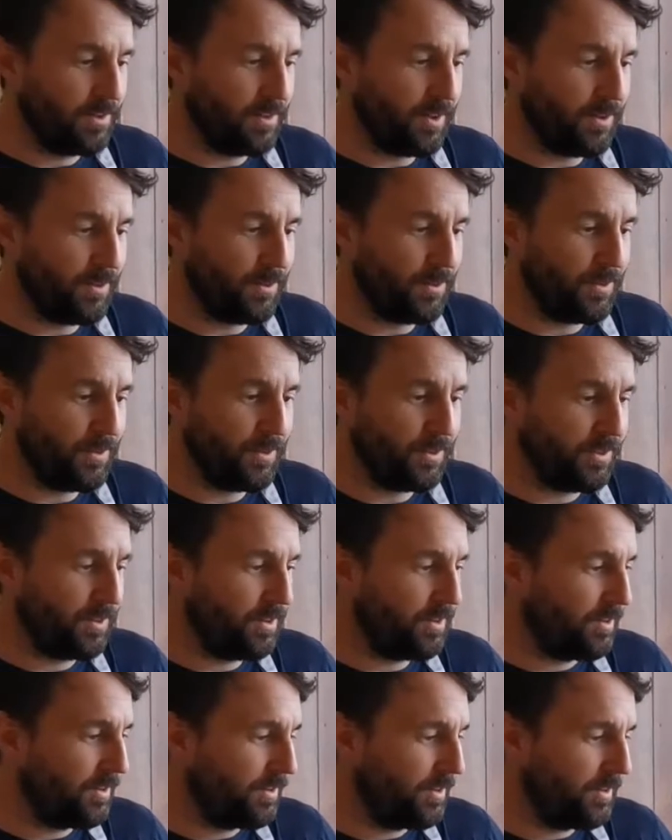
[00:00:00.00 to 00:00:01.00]
So
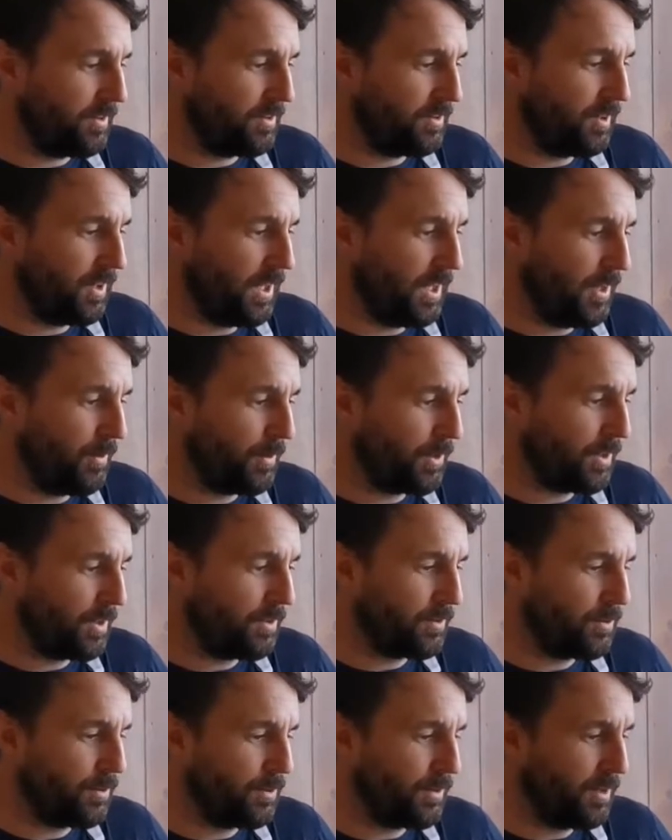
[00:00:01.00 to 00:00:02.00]
today we're
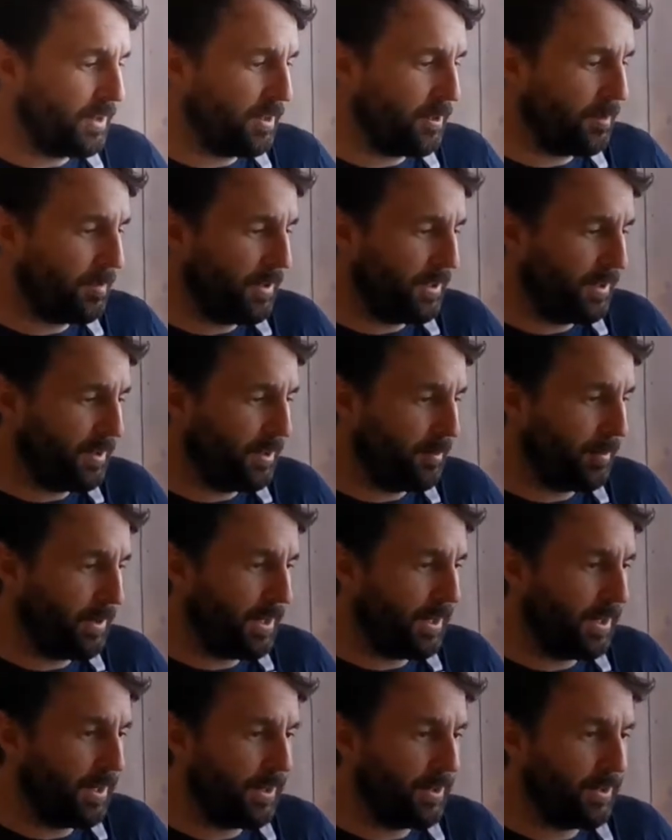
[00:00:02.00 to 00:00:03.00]
going to talk a little bit
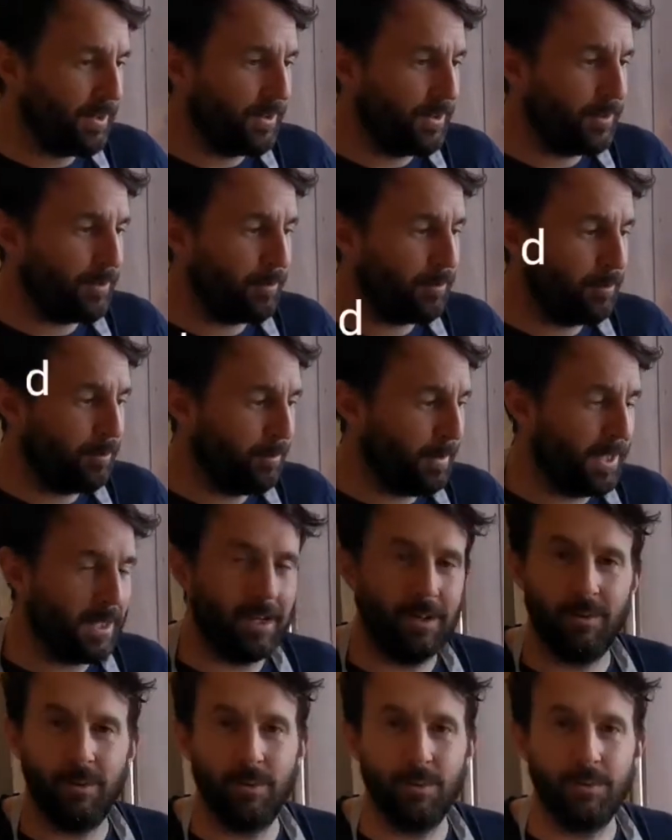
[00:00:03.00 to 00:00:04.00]
about
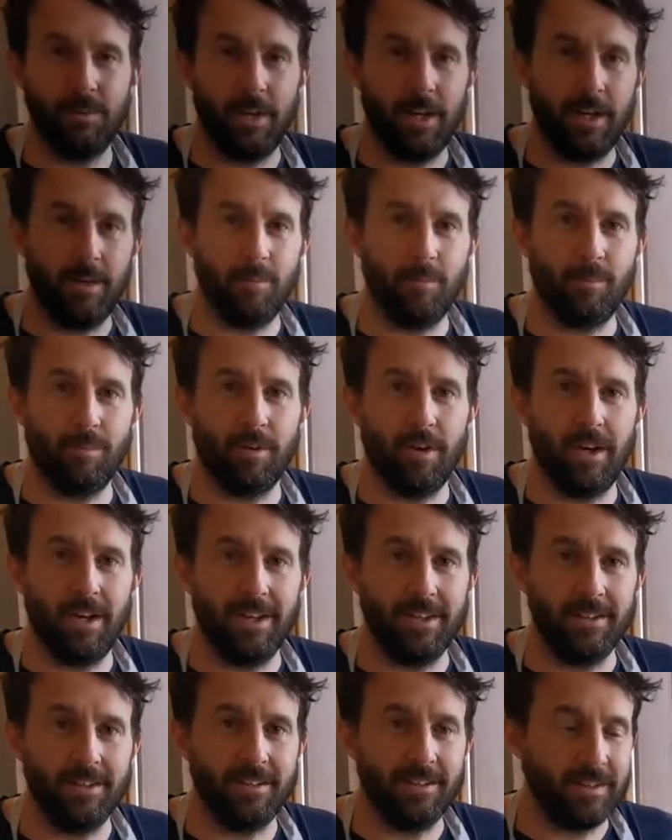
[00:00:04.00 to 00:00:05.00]
pickles and
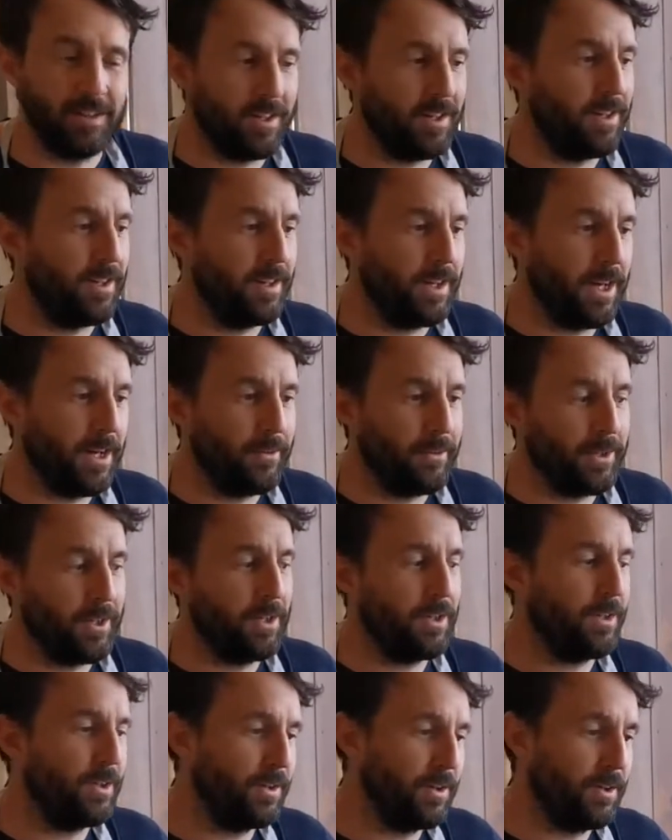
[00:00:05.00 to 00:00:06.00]
brines and how
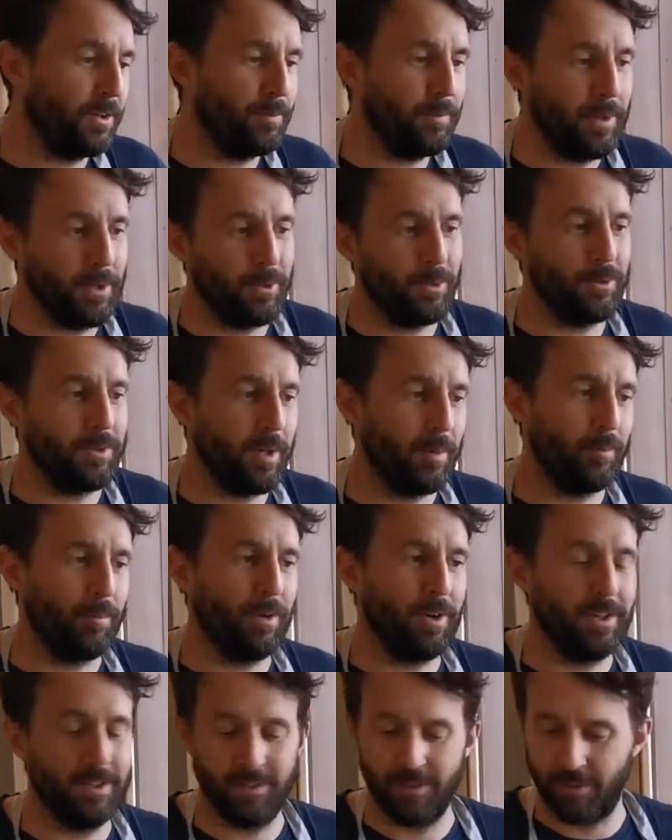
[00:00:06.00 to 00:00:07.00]
you can use pickles and
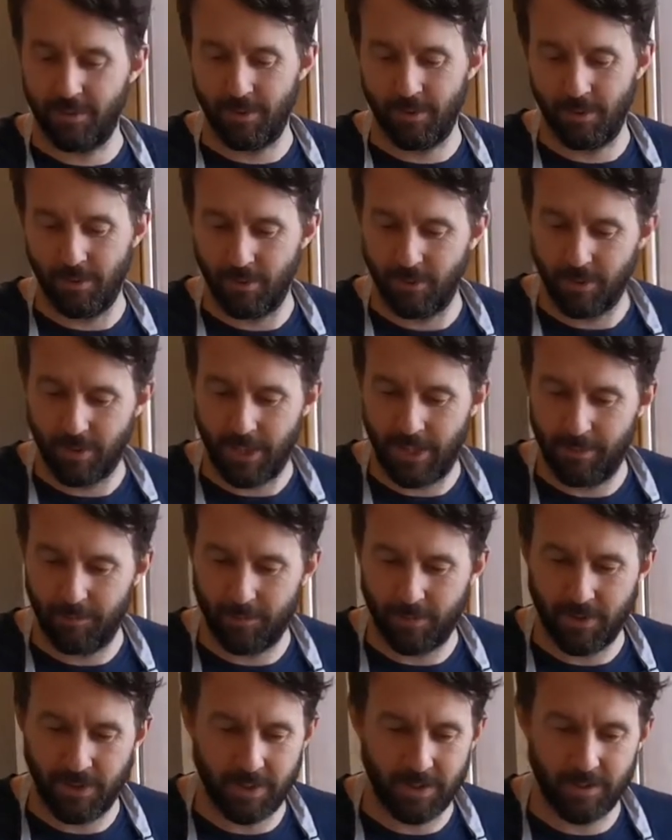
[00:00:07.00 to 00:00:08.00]
brines to
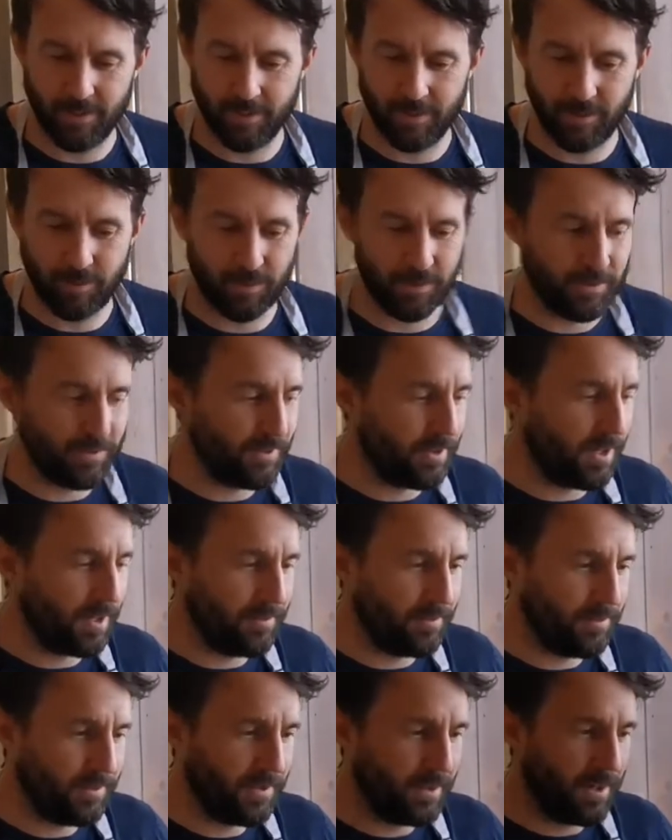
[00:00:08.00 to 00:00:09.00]
keep things
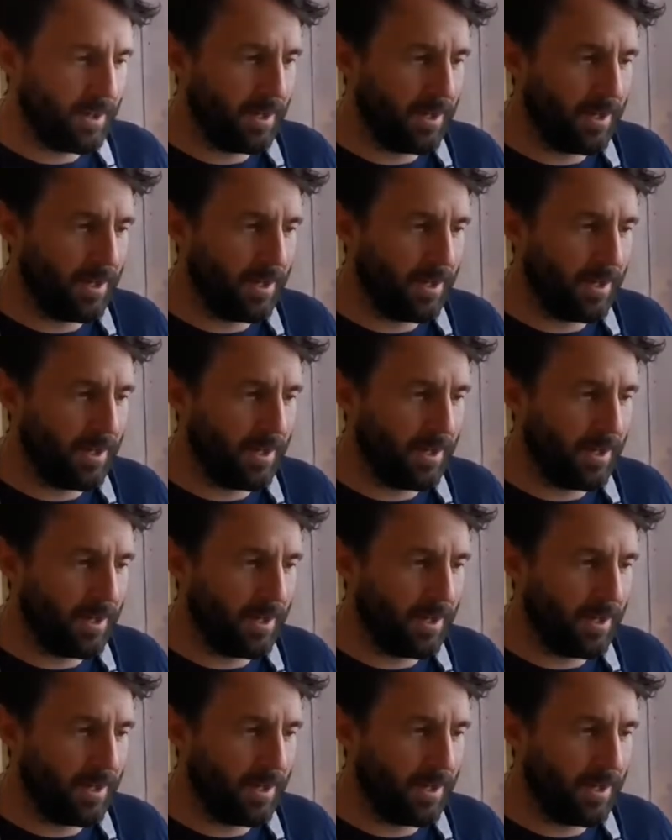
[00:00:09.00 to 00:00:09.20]
preserved.